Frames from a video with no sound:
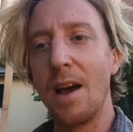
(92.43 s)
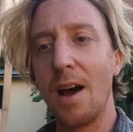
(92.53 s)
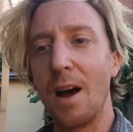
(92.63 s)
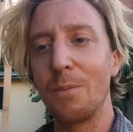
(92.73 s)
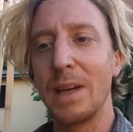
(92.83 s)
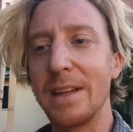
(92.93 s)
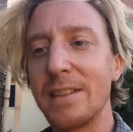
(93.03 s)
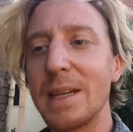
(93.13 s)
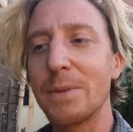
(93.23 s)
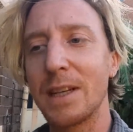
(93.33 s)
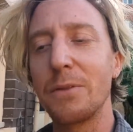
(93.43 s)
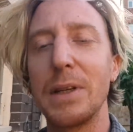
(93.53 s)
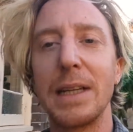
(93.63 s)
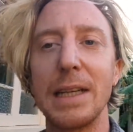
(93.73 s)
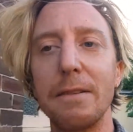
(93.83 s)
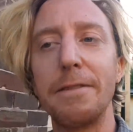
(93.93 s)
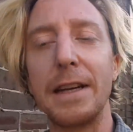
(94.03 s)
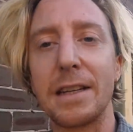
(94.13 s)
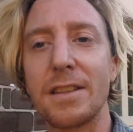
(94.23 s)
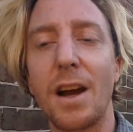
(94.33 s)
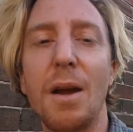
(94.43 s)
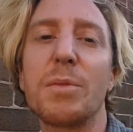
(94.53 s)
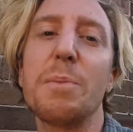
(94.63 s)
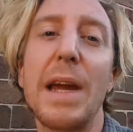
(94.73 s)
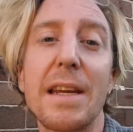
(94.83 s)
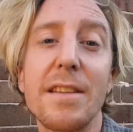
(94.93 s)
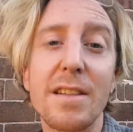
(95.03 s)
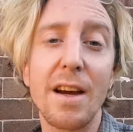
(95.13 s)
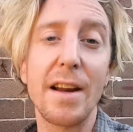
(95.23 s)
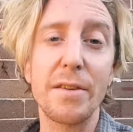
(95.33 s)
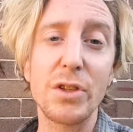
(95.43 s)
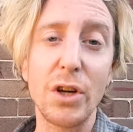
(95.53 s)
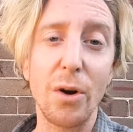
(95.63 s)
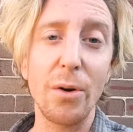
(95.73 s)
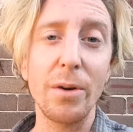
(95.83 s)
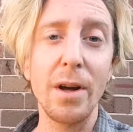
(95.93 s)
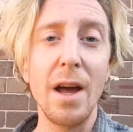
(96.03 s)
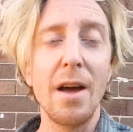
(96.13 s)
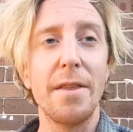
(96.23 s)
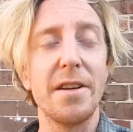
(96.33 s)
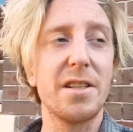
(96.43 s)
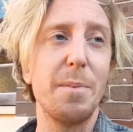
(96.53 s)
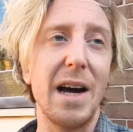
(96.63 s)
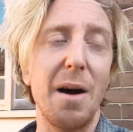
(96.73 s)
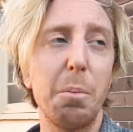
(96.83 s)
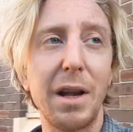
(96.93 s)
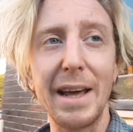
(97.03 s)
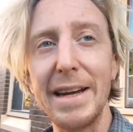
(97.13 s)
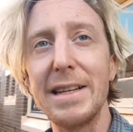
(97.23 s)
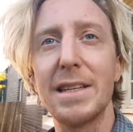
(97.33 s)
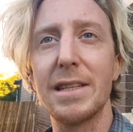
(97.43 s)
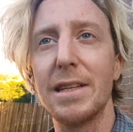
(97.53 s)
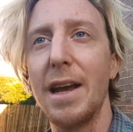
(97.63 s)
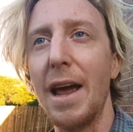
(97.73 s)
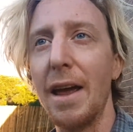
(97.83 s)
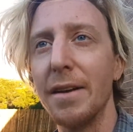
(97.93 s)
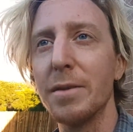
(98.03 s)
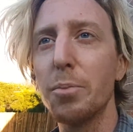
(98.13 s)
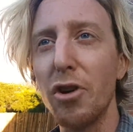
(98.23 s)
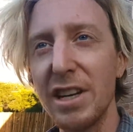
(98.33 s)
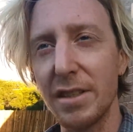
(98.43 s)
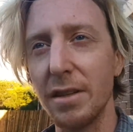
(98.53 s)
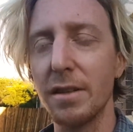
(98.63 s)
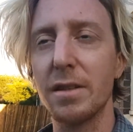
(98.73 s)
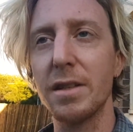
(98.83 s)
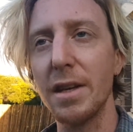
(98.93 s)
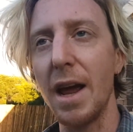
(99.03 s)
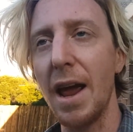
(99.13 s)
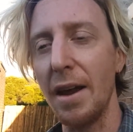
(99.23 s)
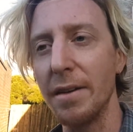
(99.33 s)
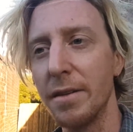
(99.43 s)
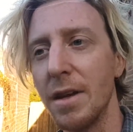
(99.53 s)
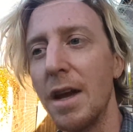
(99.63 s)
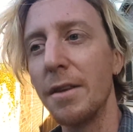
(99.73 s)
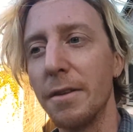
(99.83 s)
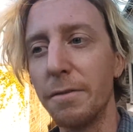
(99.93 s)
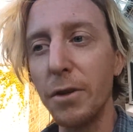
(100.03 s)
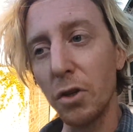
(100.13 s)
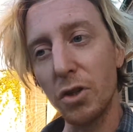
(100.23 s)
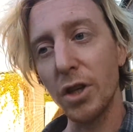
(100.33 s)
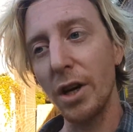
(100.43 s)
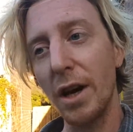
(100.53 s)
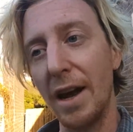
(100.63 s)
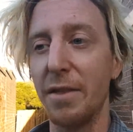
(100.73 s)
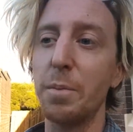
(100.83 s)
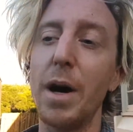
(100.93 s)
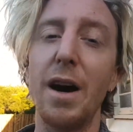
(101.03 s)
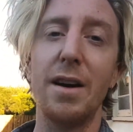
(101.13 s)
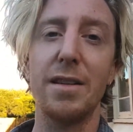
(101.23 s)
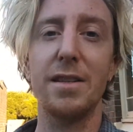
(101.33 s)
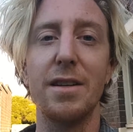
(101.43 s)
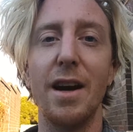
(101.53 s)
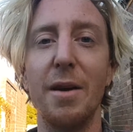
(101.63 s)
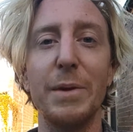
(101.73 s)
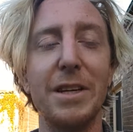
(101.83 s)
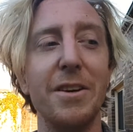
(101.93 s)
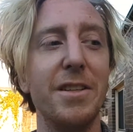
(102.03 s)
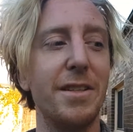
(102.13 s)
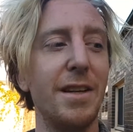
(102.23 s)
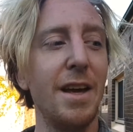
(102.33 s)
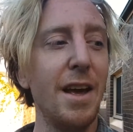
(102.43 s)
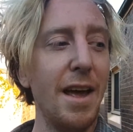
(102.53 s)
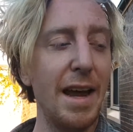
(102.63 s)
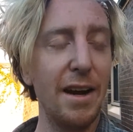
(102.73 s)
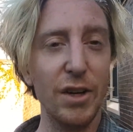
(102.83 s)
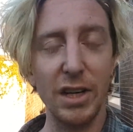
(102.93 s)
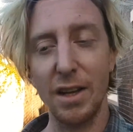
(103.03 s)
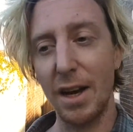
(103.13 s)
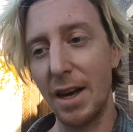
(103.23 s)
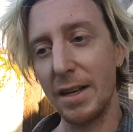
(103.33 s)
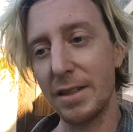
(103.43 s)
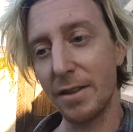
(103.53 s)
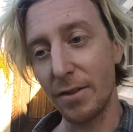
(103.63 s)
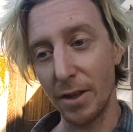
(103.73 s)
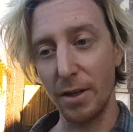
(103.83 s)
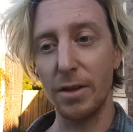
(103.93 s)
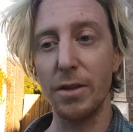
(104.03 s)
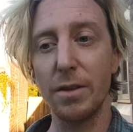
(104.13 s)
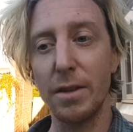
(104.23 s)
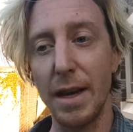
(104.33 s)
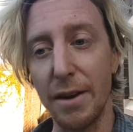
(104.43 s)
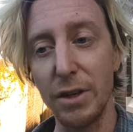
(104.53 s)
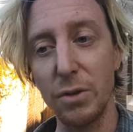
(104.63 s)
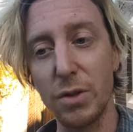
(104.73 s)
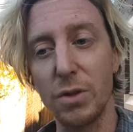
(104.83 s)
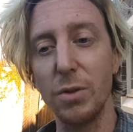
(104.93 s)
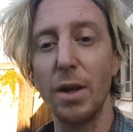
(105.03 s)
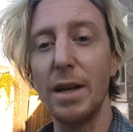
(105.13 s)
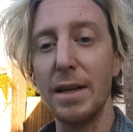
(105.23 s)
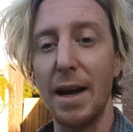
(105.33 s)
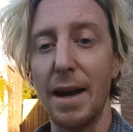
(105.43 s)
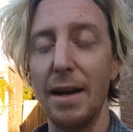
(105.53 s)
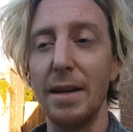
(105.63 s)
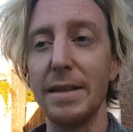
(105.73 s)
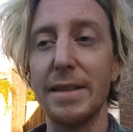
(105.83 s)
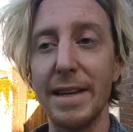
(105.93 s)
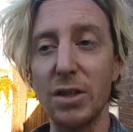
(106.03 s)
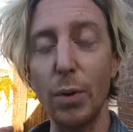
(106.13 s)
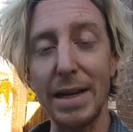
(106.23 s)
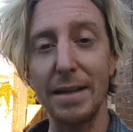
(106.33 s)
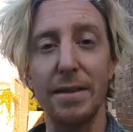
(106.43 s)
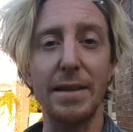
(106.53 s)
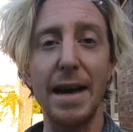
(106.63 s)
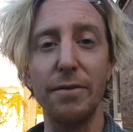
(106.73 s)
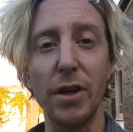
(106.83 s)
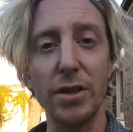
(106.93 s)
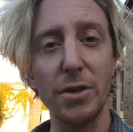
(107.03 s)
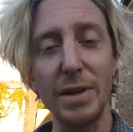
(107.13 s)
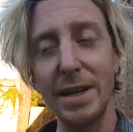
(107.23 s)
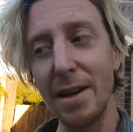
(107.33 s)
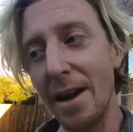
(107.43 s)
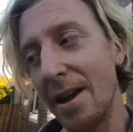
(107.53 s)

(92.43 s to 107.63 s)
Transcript: And it seems like a really fitting time to make this kind of show that is about place and presence and the future and the past, because Aerialize, the aerial school, is their 20th anniversary.